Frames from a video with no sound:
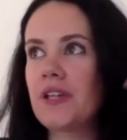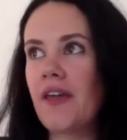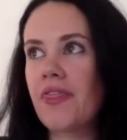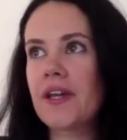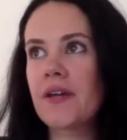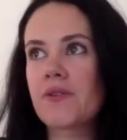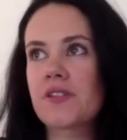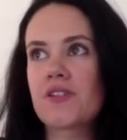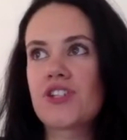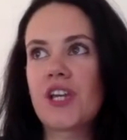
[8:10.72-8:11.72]
think it was
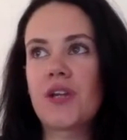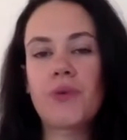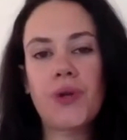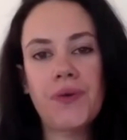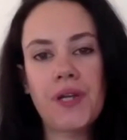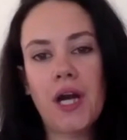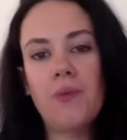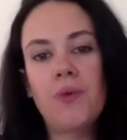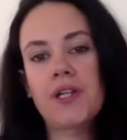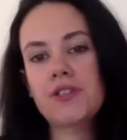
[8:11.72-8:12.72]
in January, I
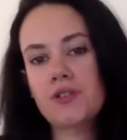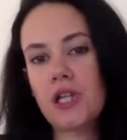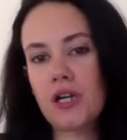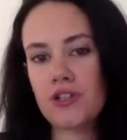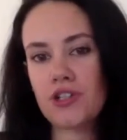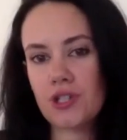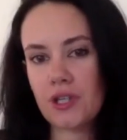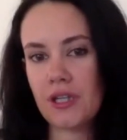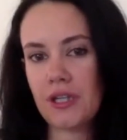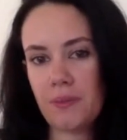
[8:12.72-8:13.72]
wanted to launch
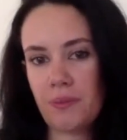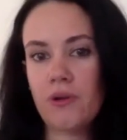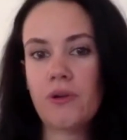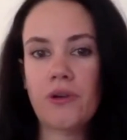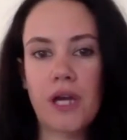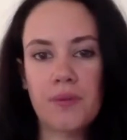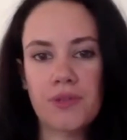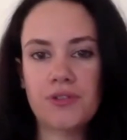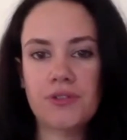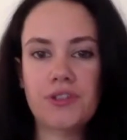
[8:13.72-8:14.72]
a program
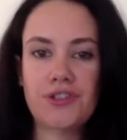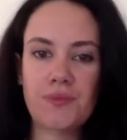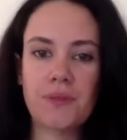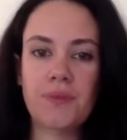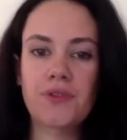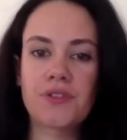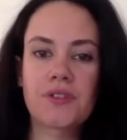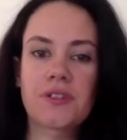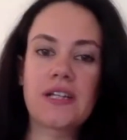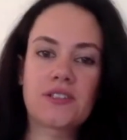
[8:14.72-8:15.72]
to teach people
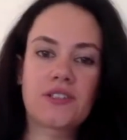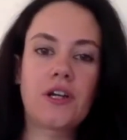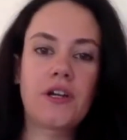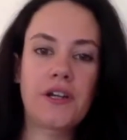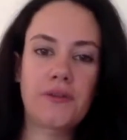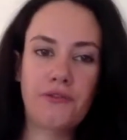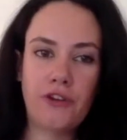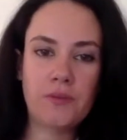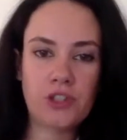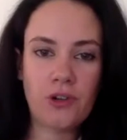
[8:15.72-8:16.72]
that started
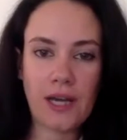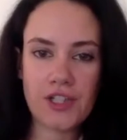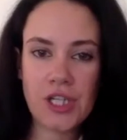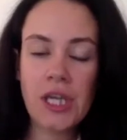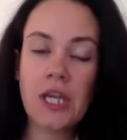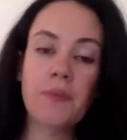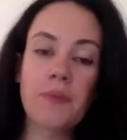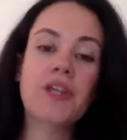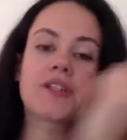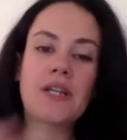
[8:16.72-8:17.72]
from scratch.
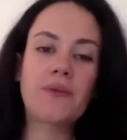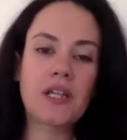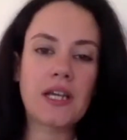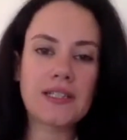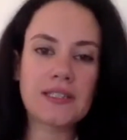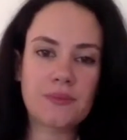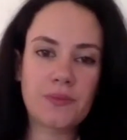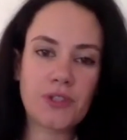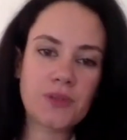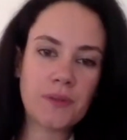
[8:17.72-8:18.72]
Because I realized
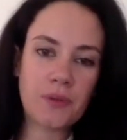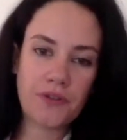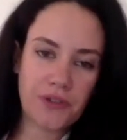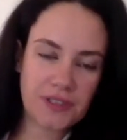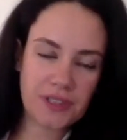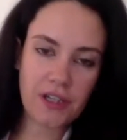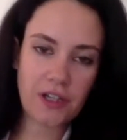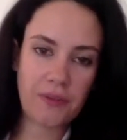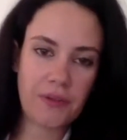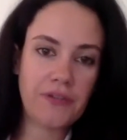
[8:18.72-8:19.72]
most people, if you start a
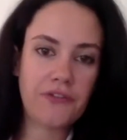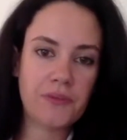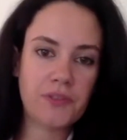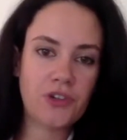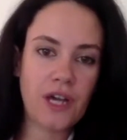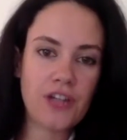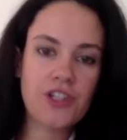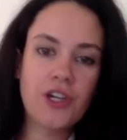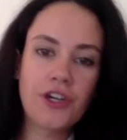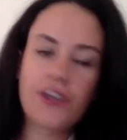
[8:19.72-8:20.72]
company from scratch,
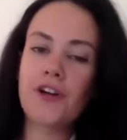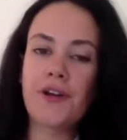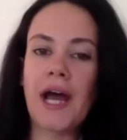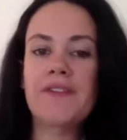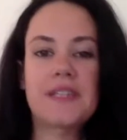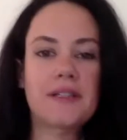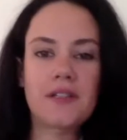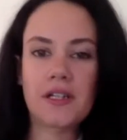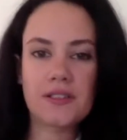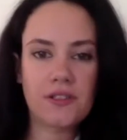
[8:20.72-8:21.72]
you don't have
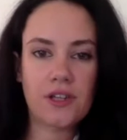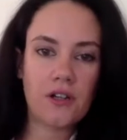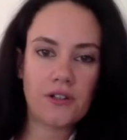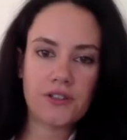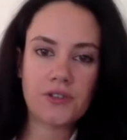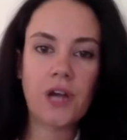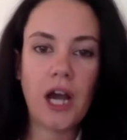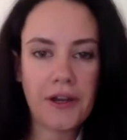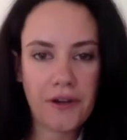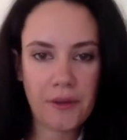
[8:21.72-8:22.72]
$10,000 to
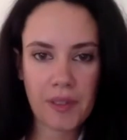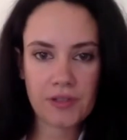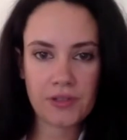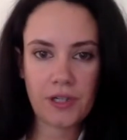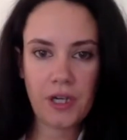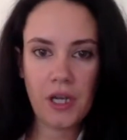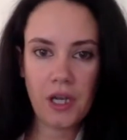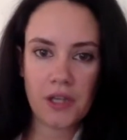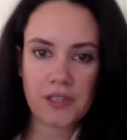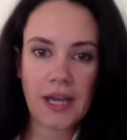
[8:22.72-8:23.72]
hire a mentor.
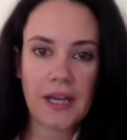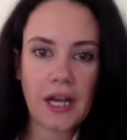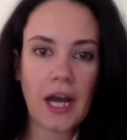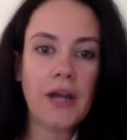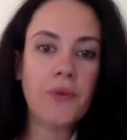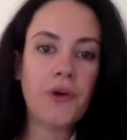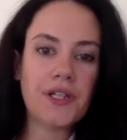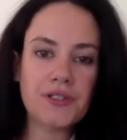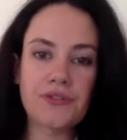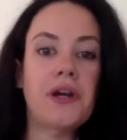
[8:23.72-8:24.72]
And I
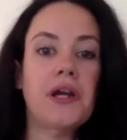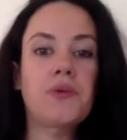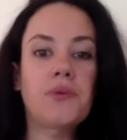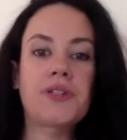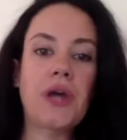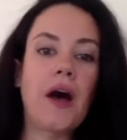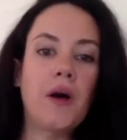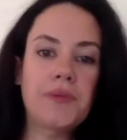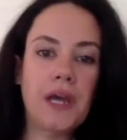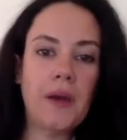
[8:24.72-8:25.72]
wanted to find a way to
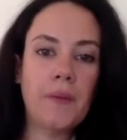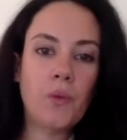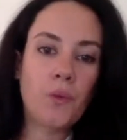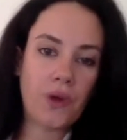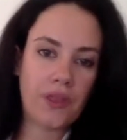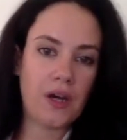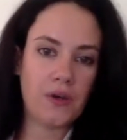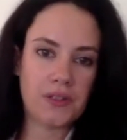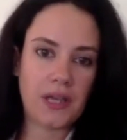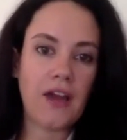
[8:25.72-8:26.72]
help them without
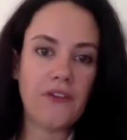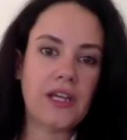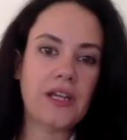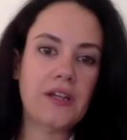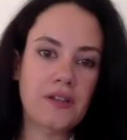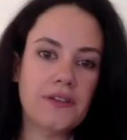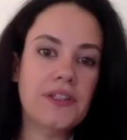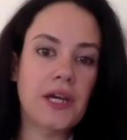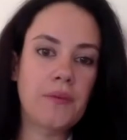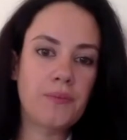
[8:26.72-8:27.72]
having
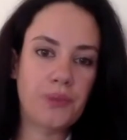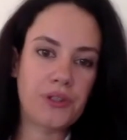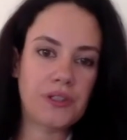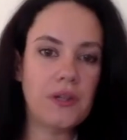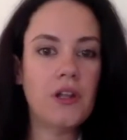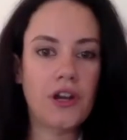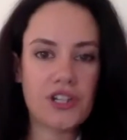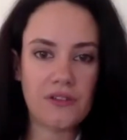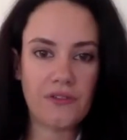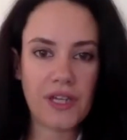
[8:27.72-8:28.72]
them put a large
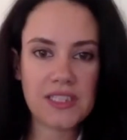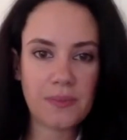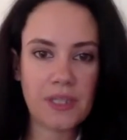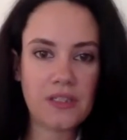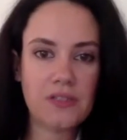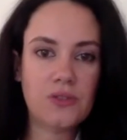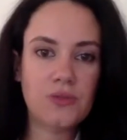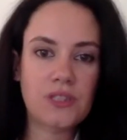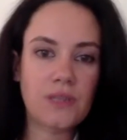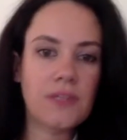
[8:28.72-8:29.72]
investment into
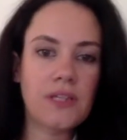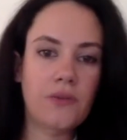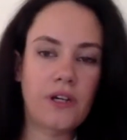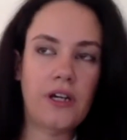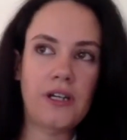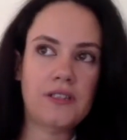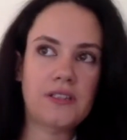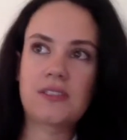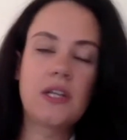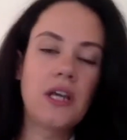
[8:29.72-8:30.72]
something where
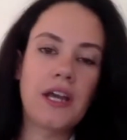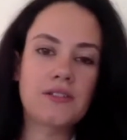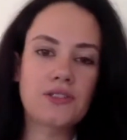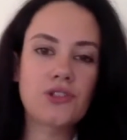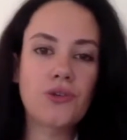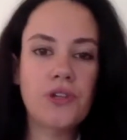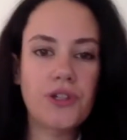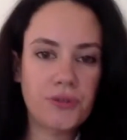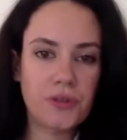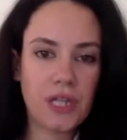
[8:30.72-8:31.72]
it's so
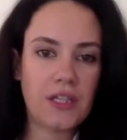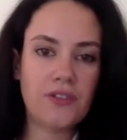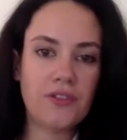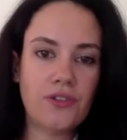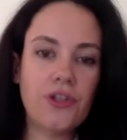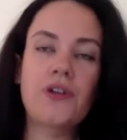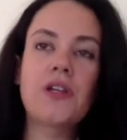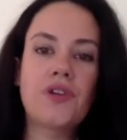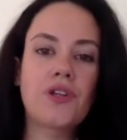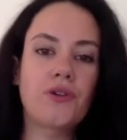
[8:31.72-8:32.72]
new. Like you don't
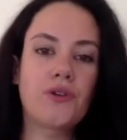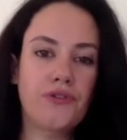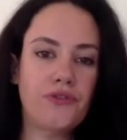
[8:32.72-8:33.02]
even know if